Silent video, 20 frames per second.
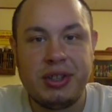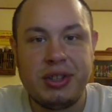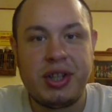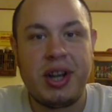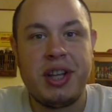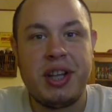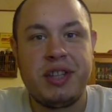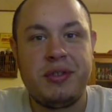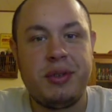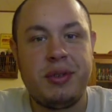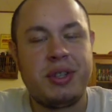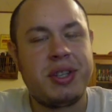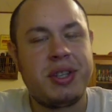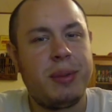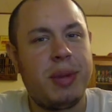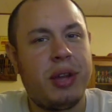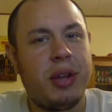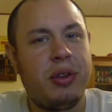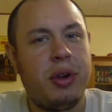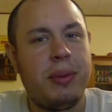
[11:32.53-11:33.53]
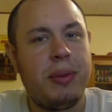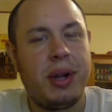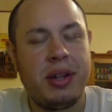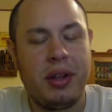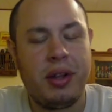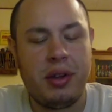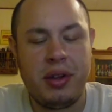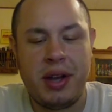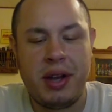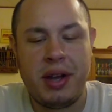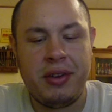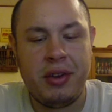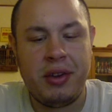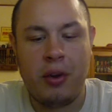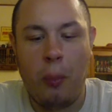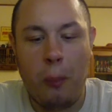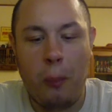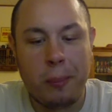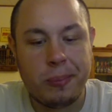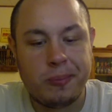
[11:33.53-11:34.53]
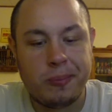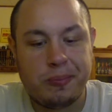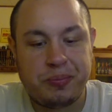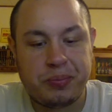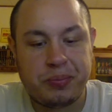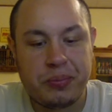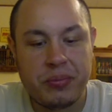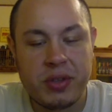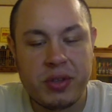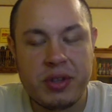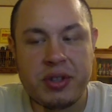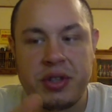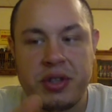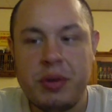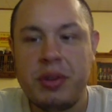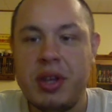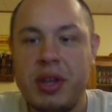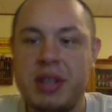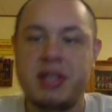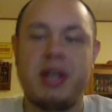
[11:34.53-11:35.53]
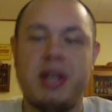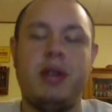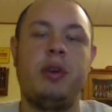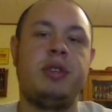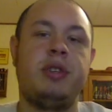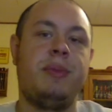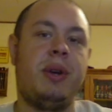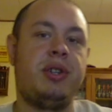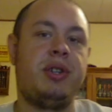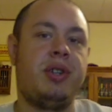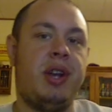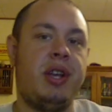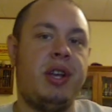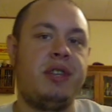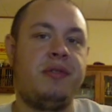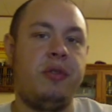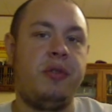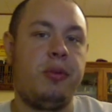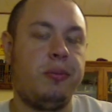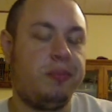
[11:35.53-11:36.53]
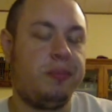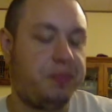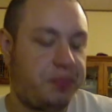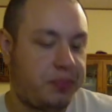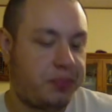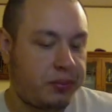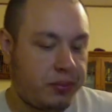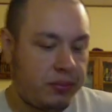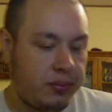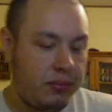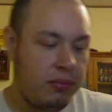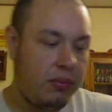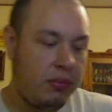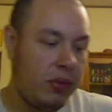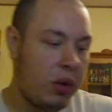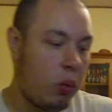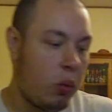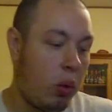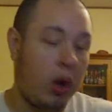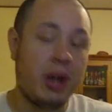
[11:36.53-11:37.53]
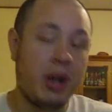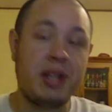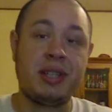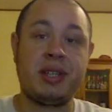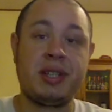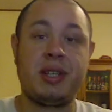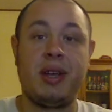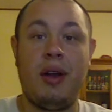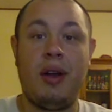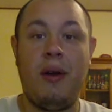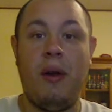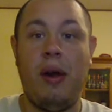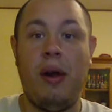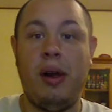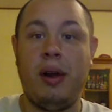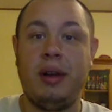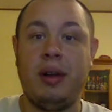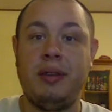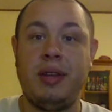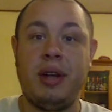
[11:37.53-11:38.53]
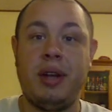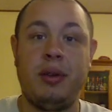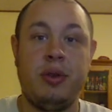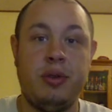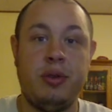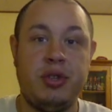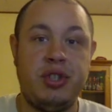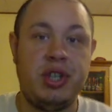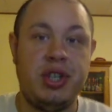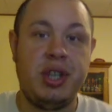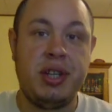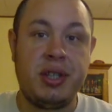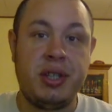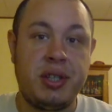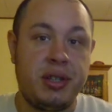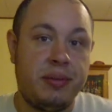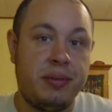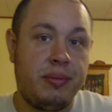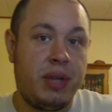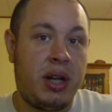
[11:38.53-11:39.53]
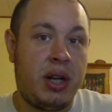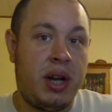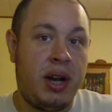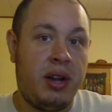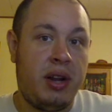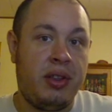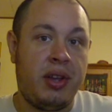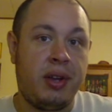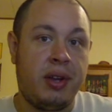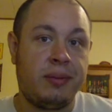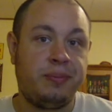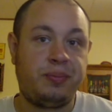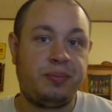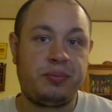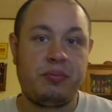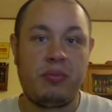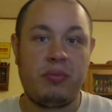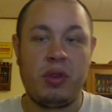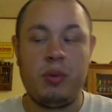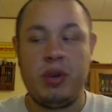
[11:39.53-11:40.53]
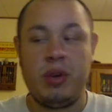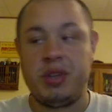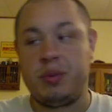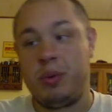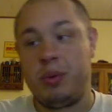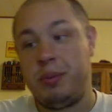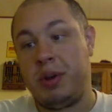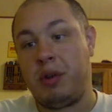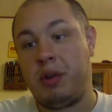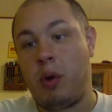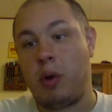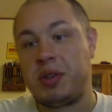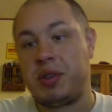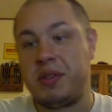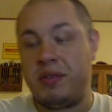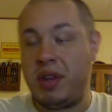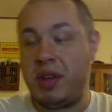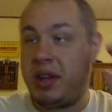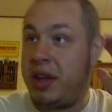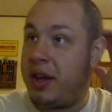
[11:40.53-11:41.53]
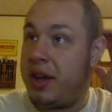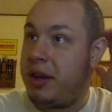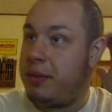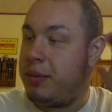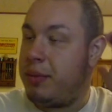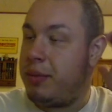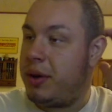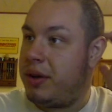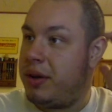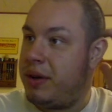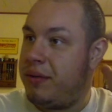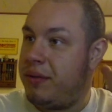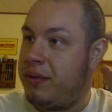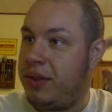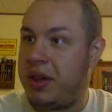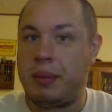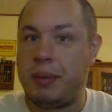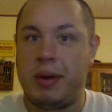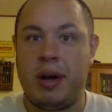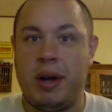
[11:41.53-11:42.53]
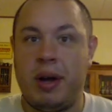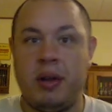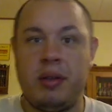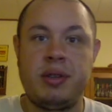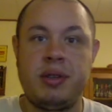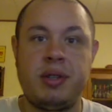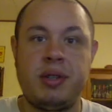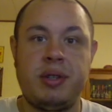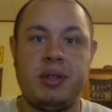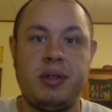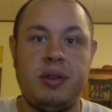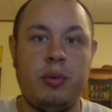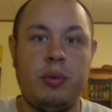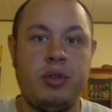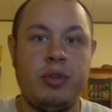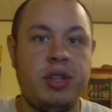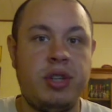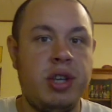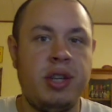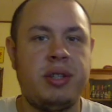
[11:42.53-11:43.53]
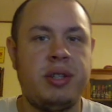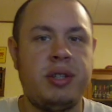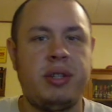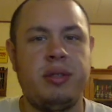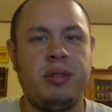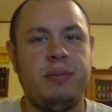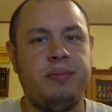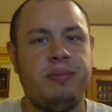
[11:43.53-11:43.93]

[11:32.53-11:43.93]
Chinese food, this is something I thought about the other day too. There's two things I noticed about Chinese food. One is they don't use cheese in anything, which would be gross if they did, but if you think about it, there's no cheese